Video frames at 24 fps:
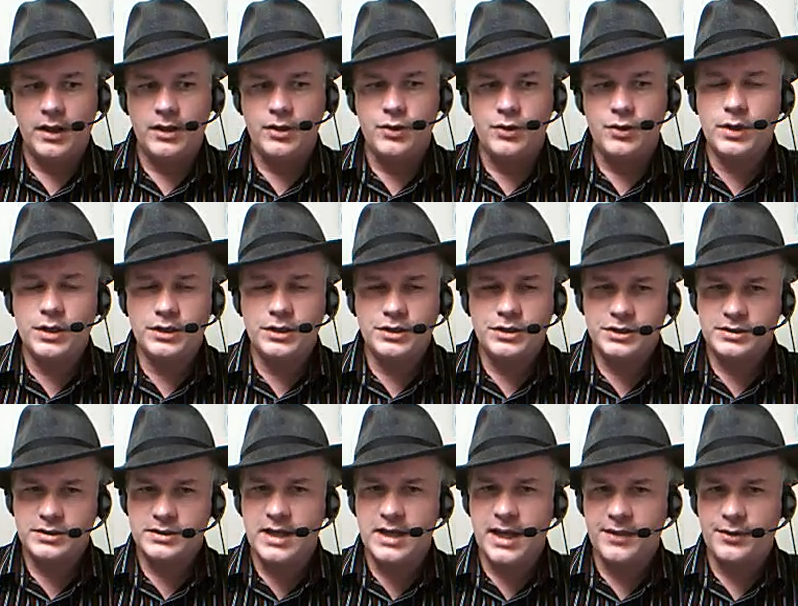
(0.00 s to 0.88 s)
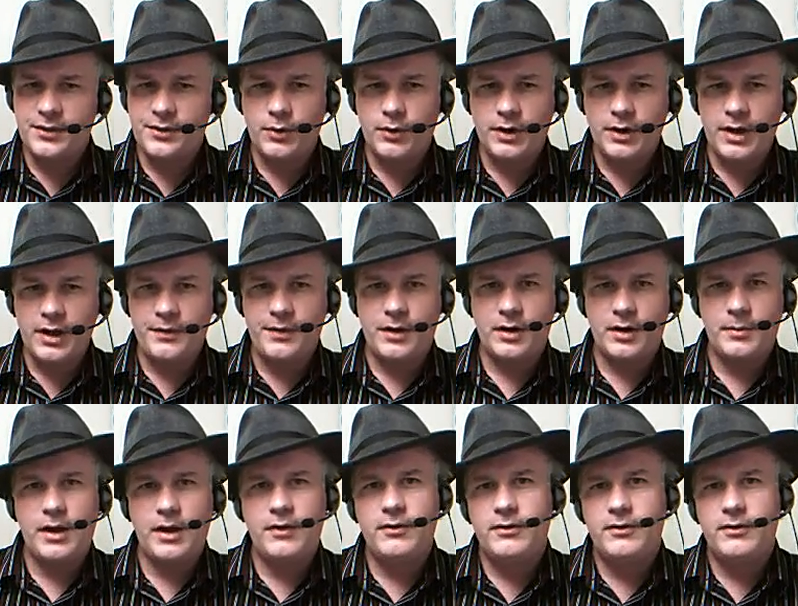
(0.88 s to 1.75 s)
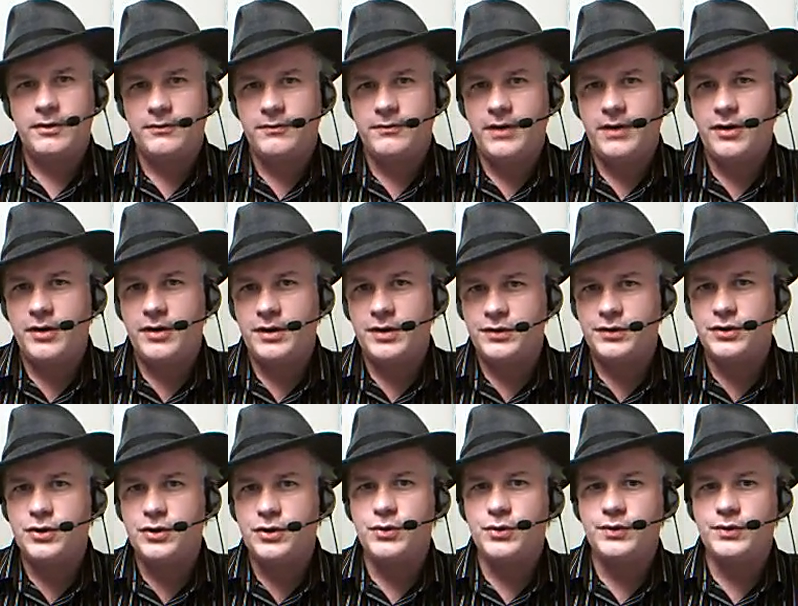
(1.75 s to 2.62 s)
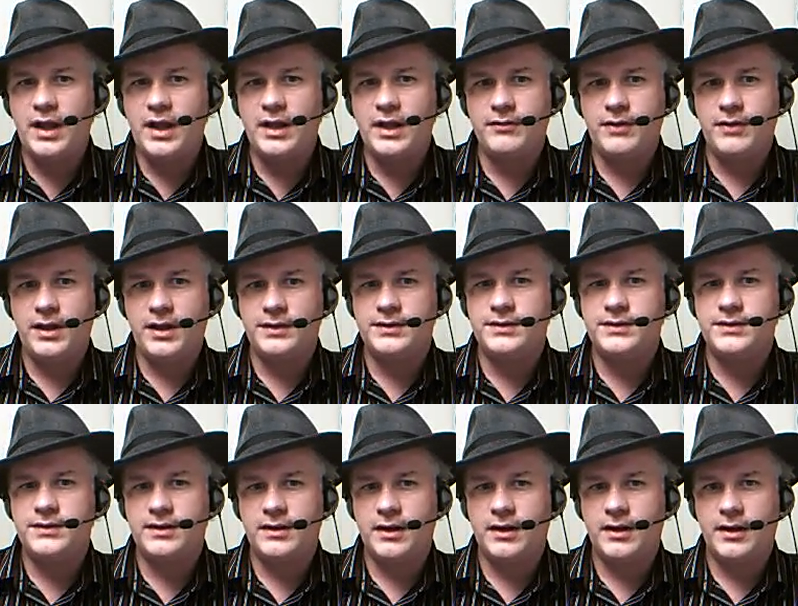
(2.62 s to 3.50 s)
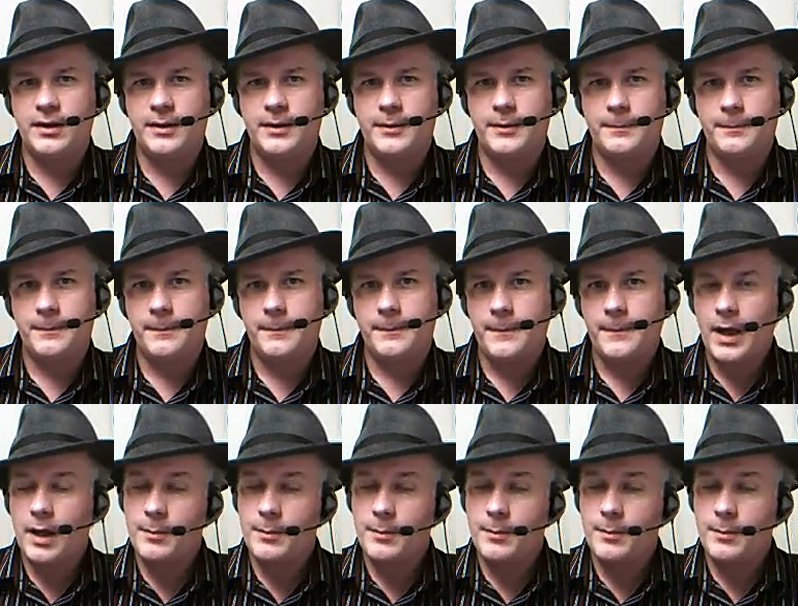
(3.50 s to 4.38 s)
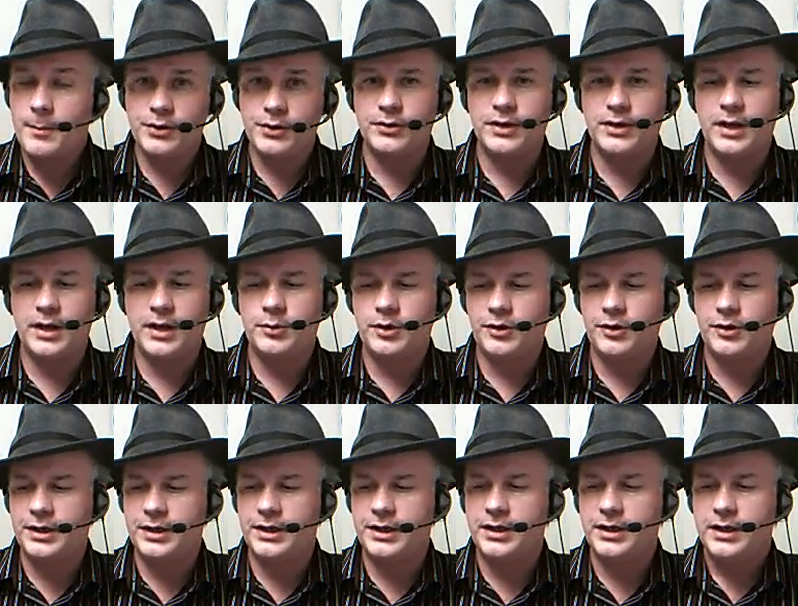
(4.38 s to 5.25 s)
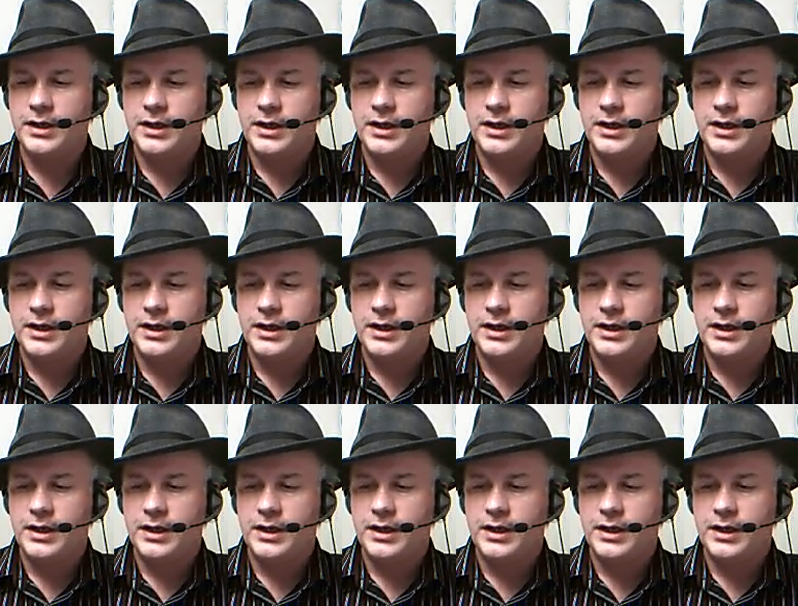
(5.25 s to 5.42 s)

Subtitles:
you can just get the word out there about various news and events about your library.